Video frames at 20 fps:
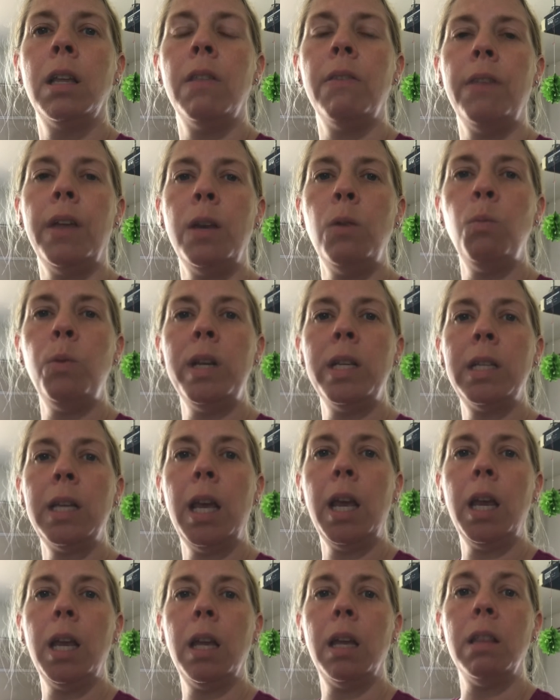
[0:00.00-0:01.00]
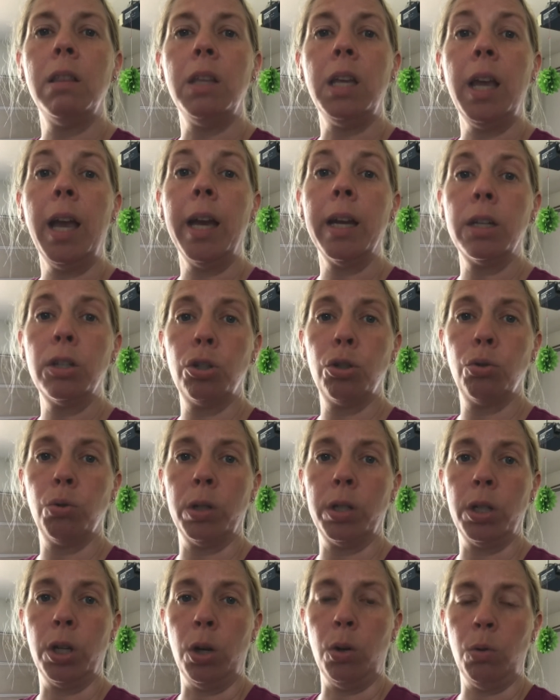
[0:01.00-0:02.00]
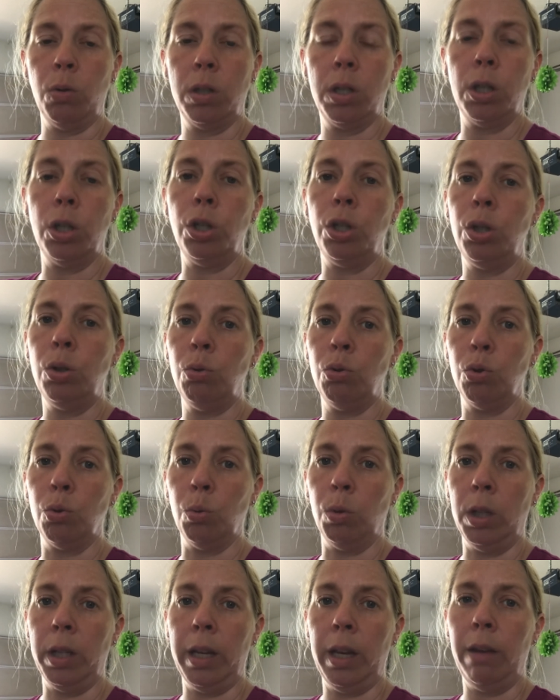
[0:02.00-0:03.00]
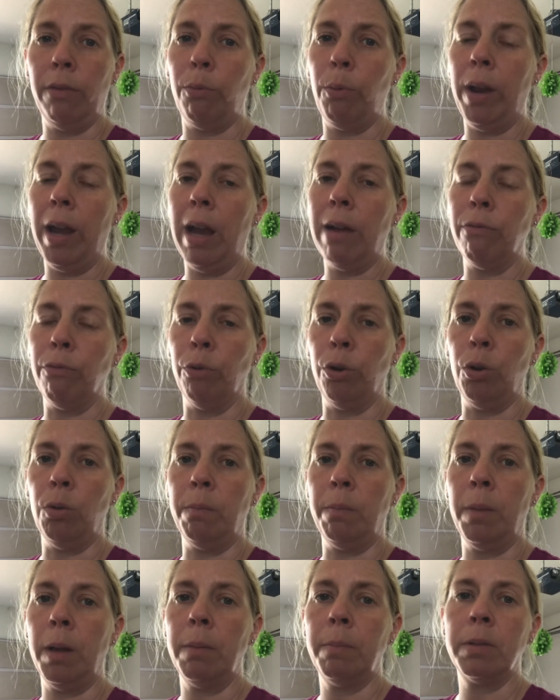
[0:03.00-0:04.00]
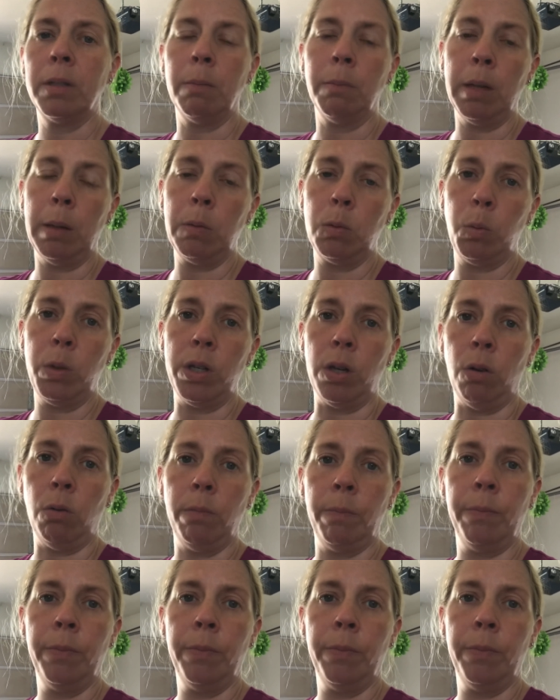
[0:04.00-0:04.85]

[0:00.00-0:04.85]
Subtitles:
Then we take the extra tote, usually, if we have room. Sometimes we don't.